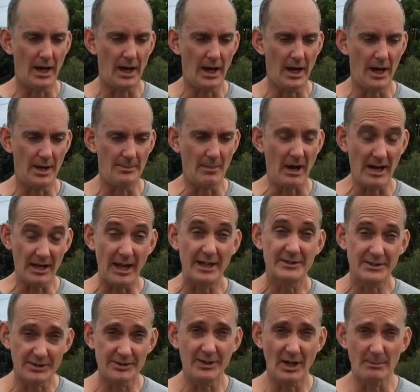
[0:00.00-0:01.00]
I like
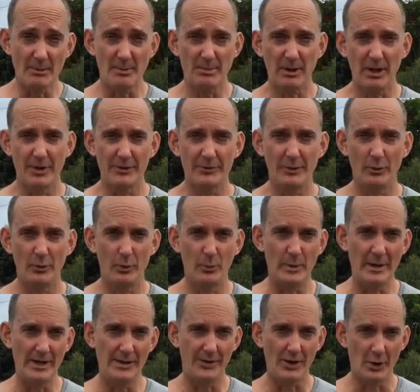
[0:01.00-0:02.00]
to start my plants off
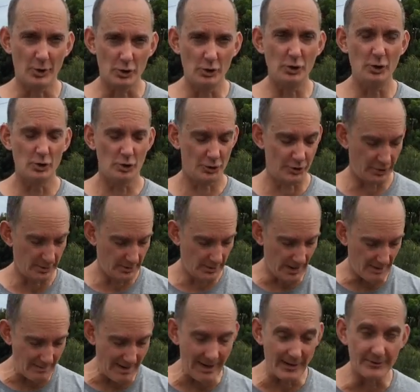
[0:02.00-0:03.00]
with a good
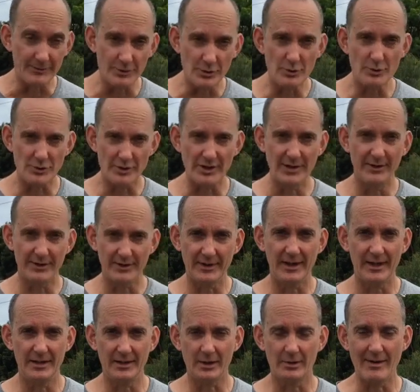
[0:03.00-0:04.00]
amount of nutrients
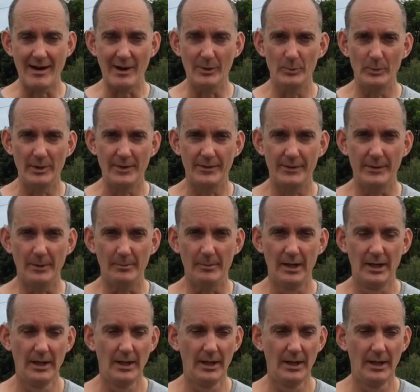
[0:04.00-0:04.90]
in the ground with them.